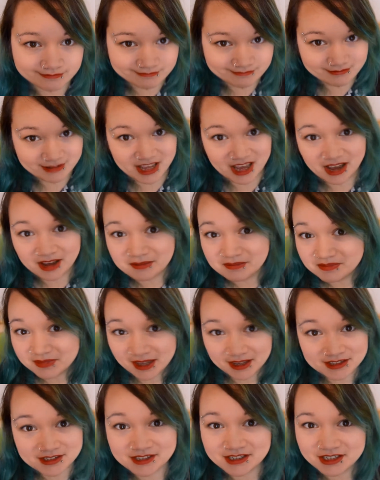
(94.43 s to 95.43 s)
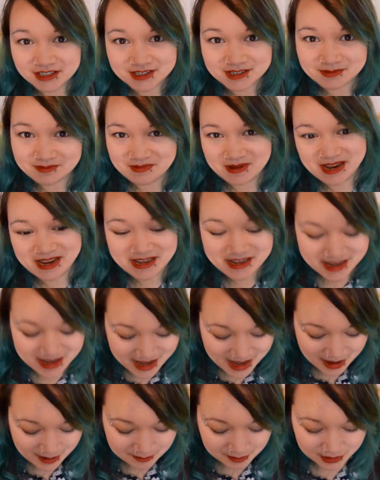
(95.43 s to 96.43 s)
yeah, that's just me.
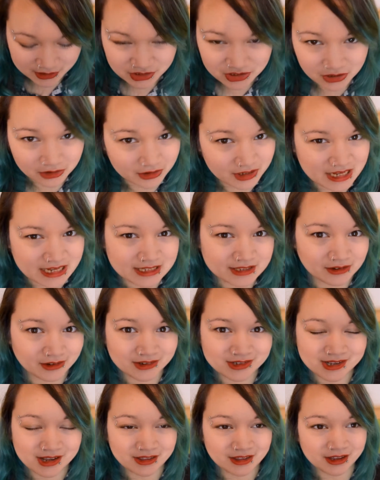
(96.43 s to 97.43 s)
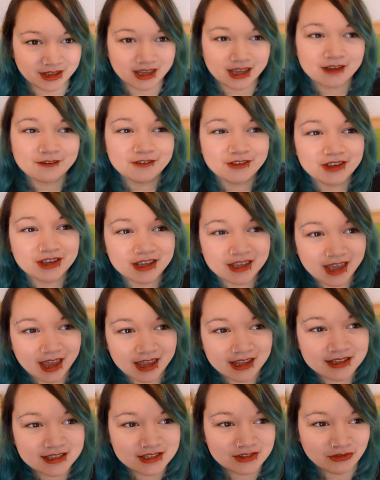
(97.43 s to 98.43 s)
But chunky socks, I think, if you can get
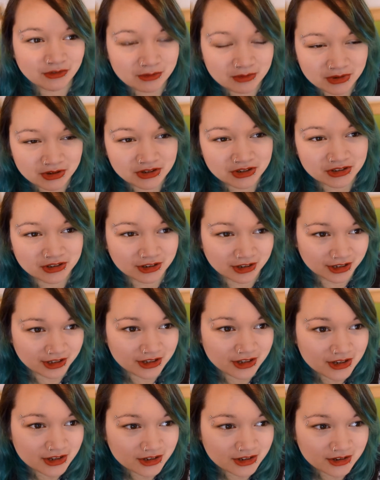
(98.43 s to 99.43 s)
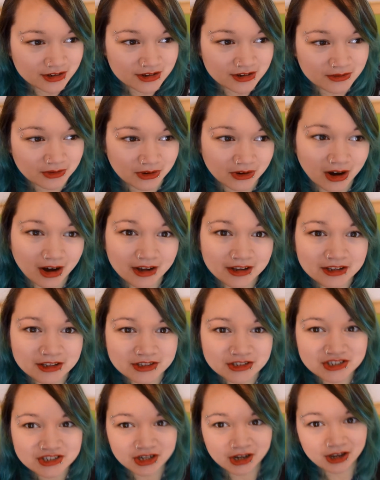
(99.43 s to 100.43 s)
into them, you can well, I
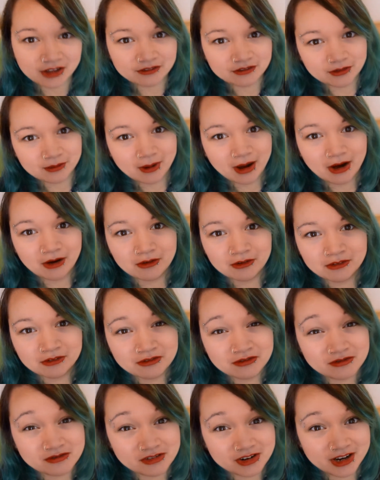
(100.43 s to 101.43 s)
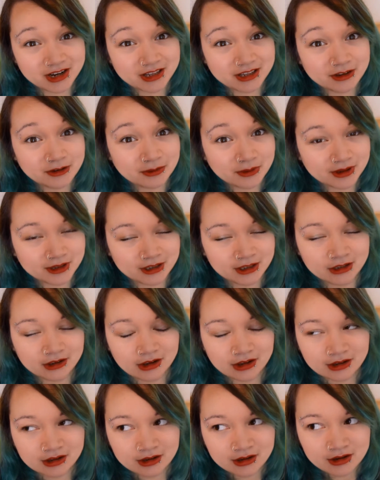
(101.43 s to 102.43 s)
can churn them out really quickly,
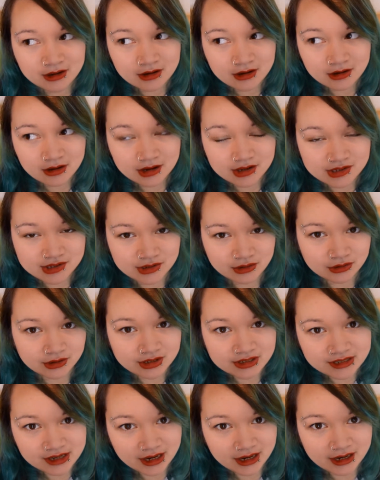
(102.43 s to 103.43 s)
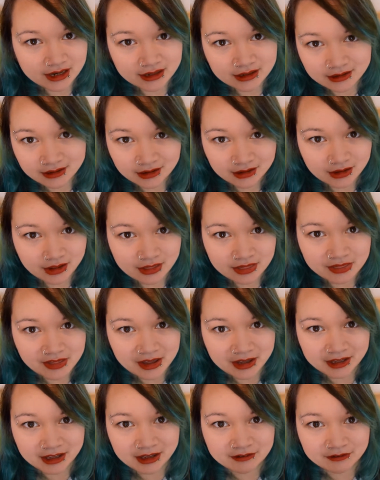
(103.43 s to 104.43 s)
like a sock a day kind of
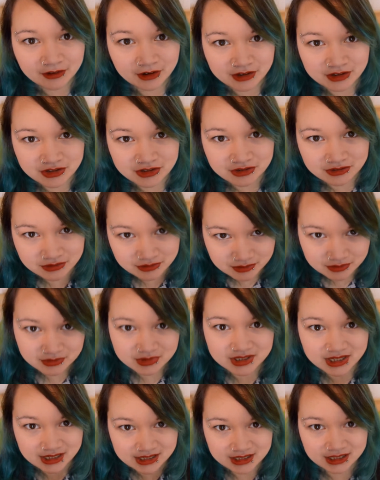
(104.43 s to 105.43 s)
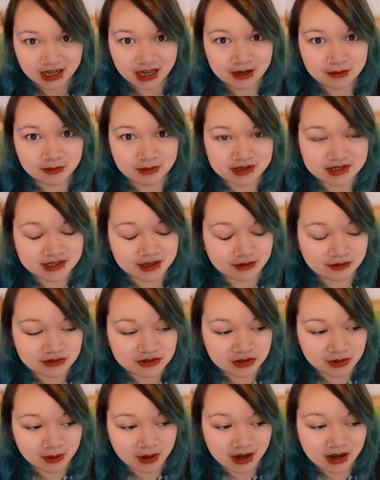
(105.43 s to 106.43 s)
thing, if I dedicate myself
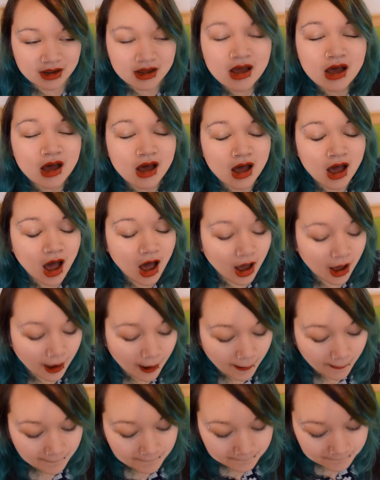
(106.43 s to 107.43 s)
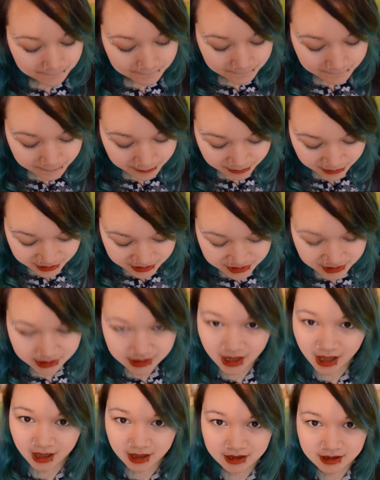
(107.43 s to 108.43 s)
to it. So
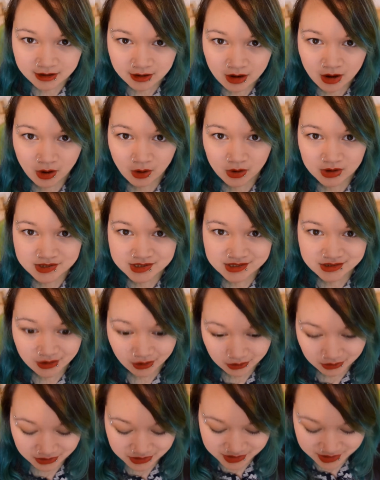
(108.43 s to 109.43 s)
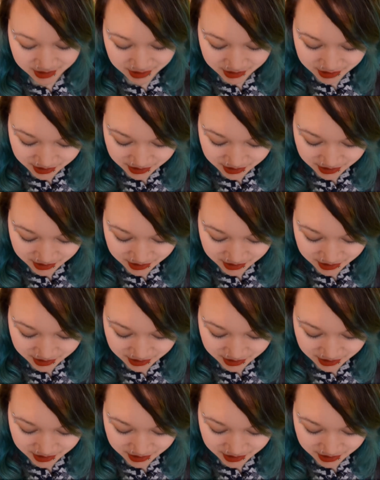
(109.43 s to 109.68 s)
yeah, socks